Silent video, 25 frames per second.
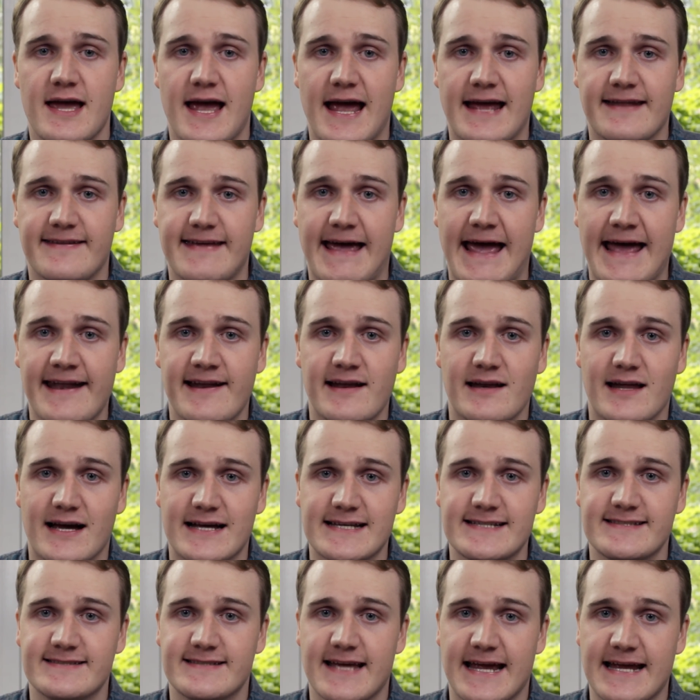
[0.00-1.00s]
and
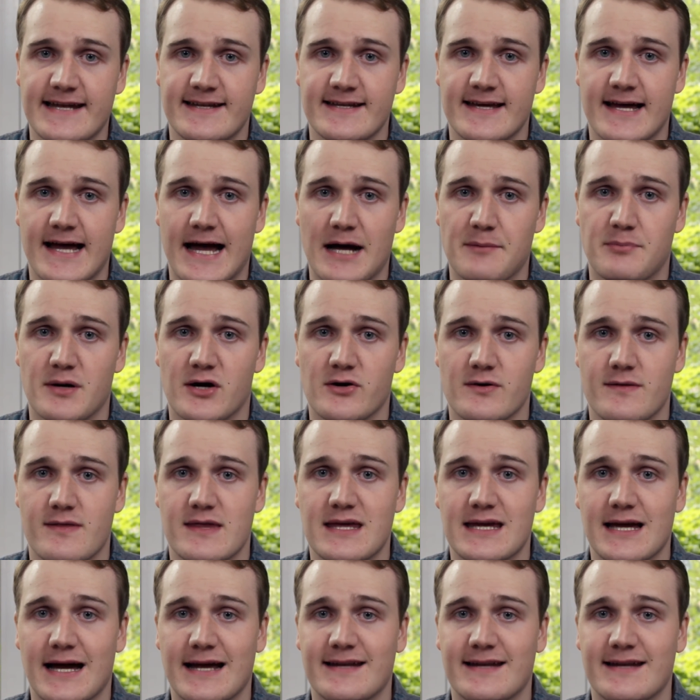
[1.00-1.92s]
analyze data about the